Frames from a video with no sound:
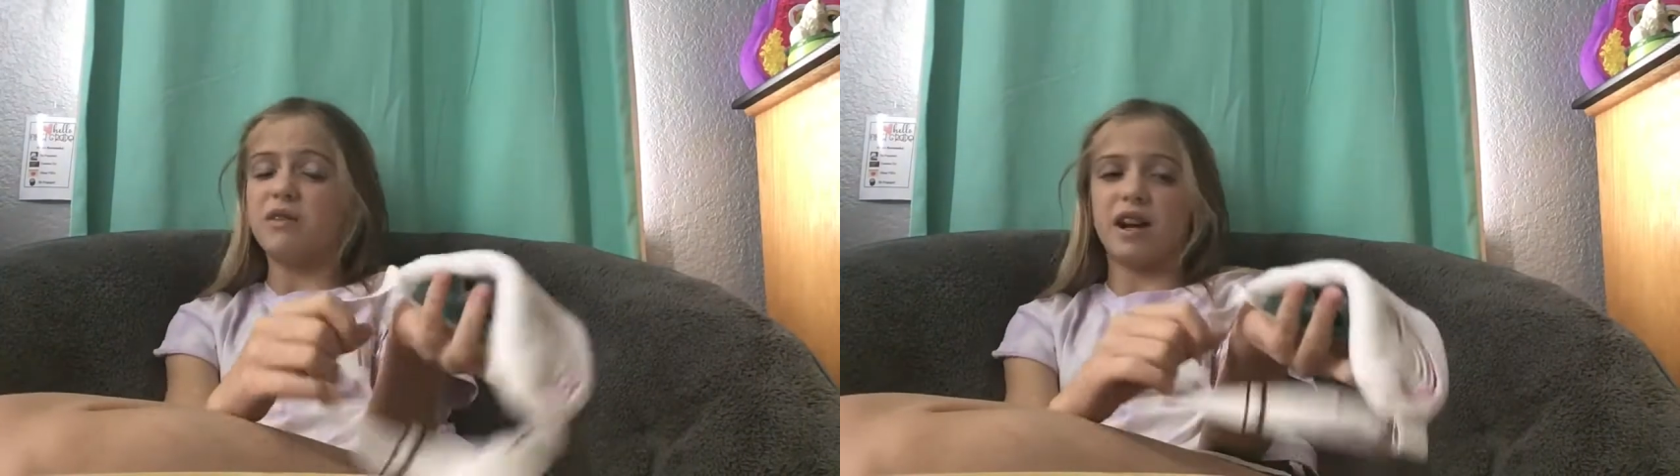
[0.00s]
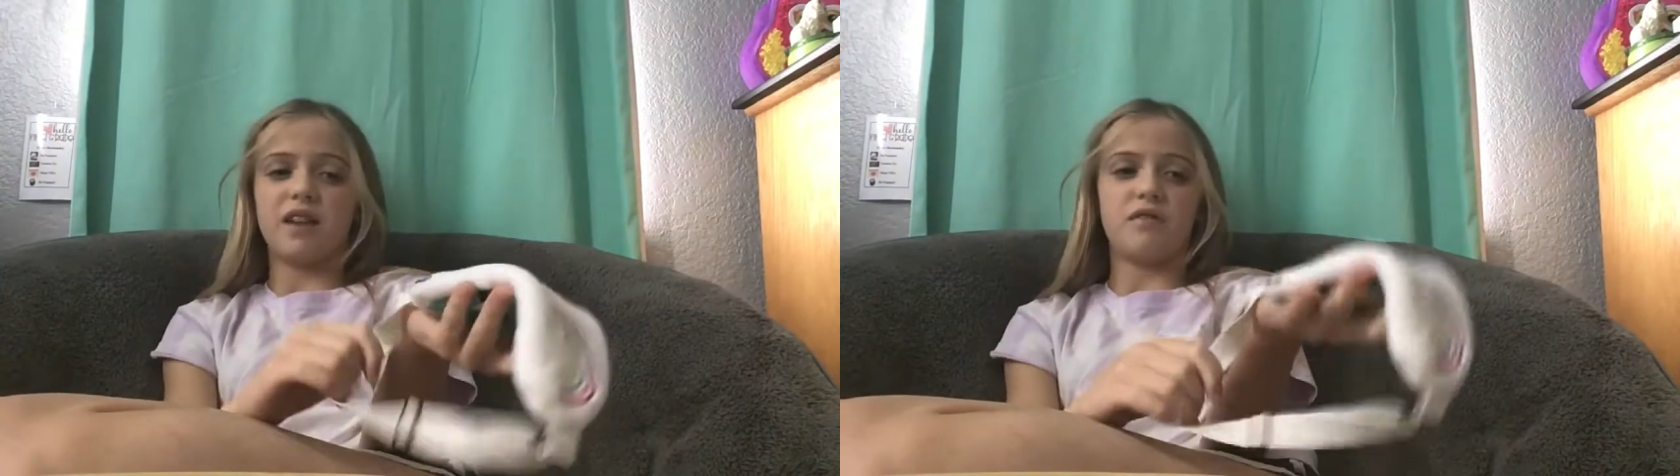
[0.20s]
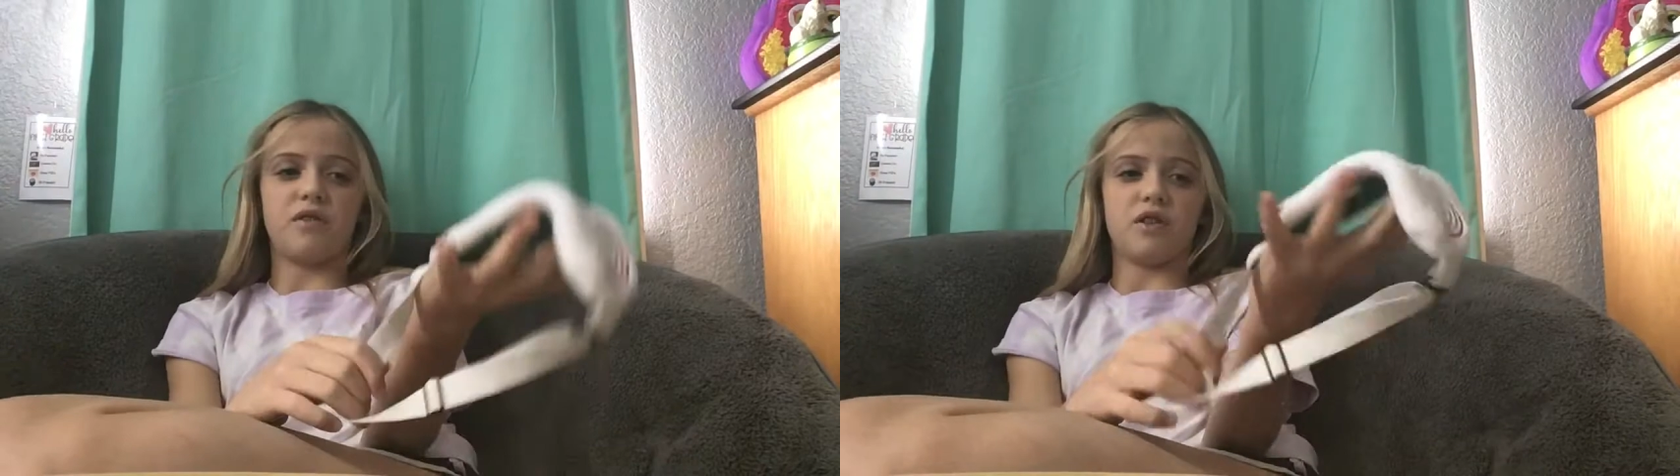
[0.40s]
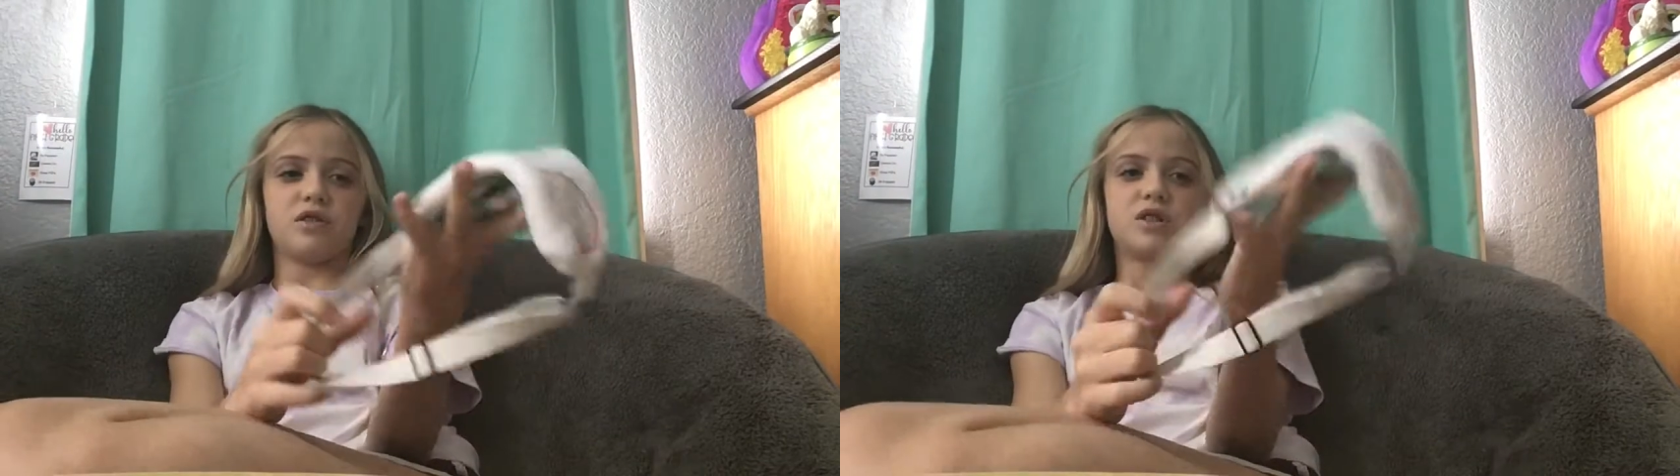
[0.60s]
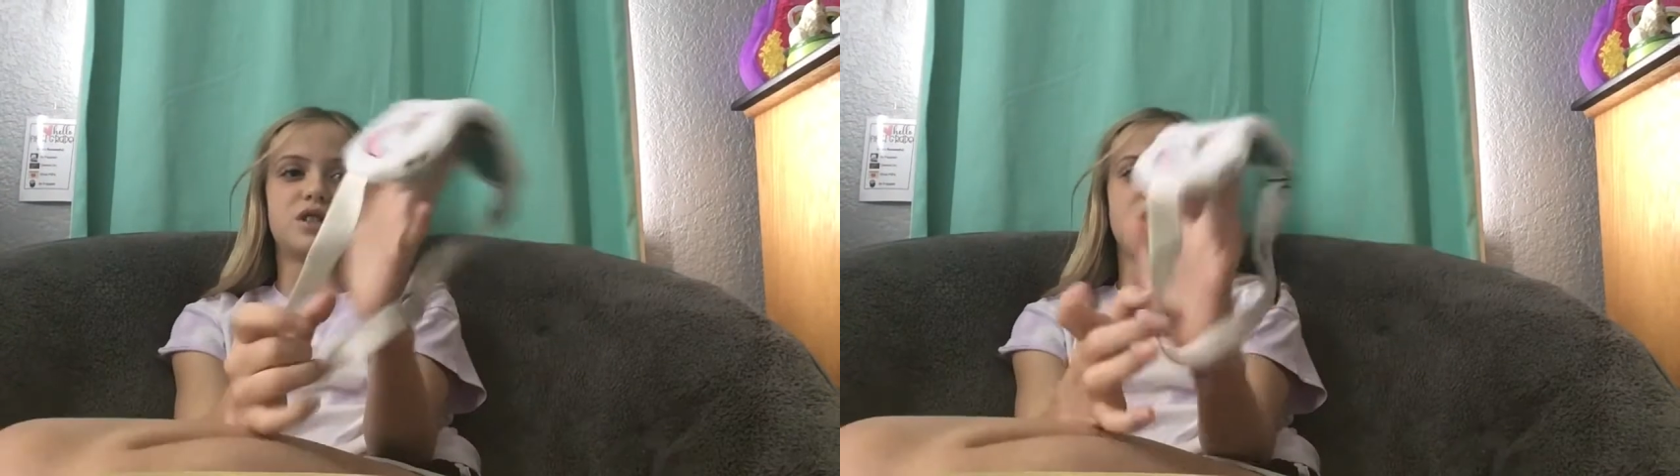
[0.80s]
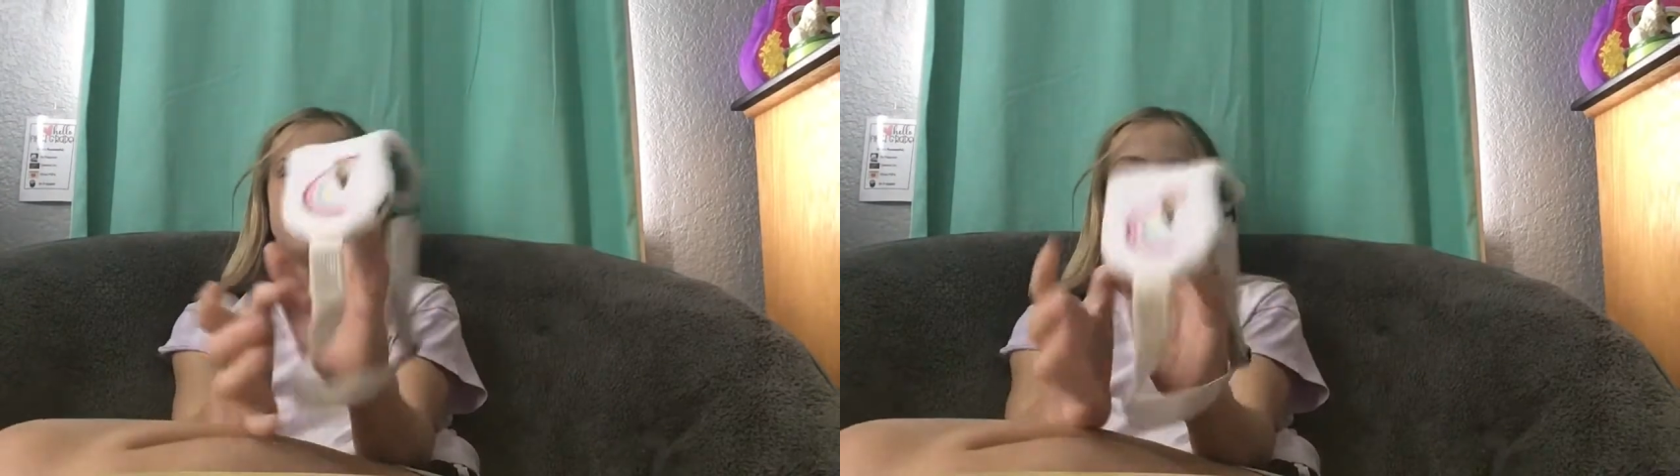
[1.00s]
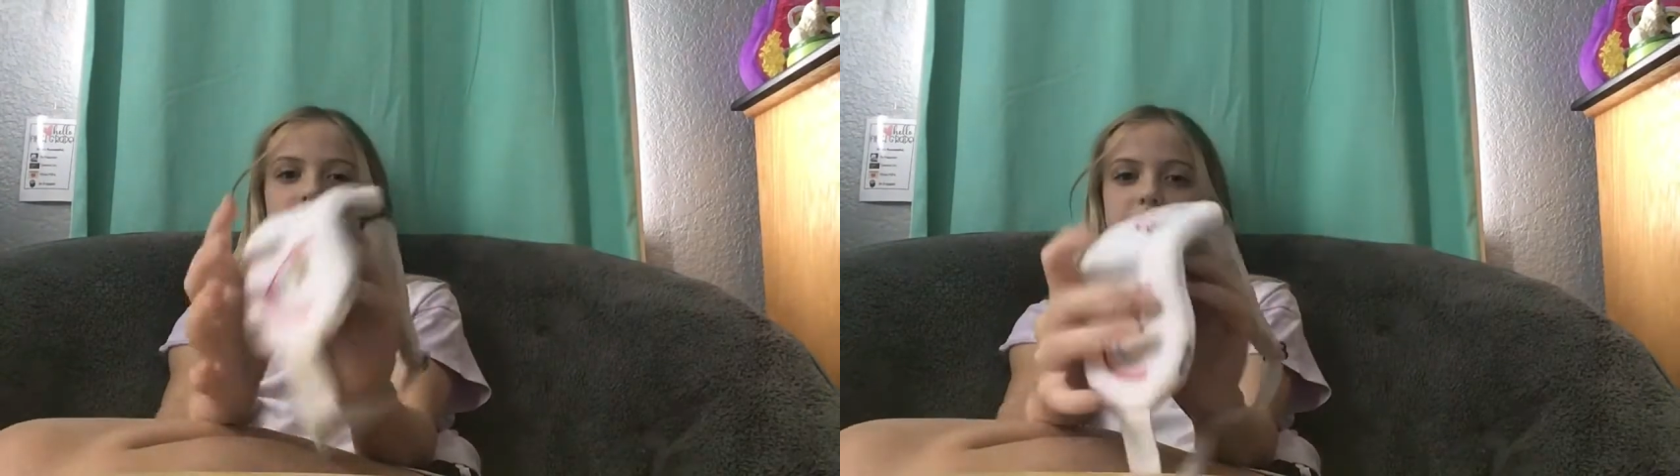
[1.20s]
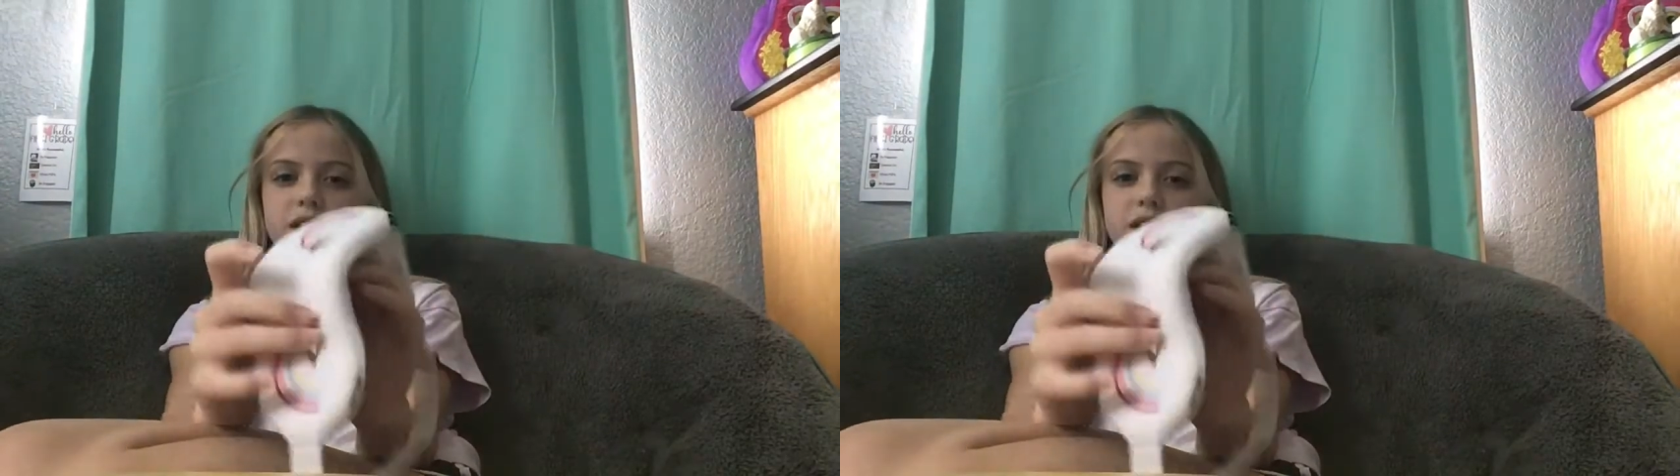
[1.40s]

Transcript: white at first, so we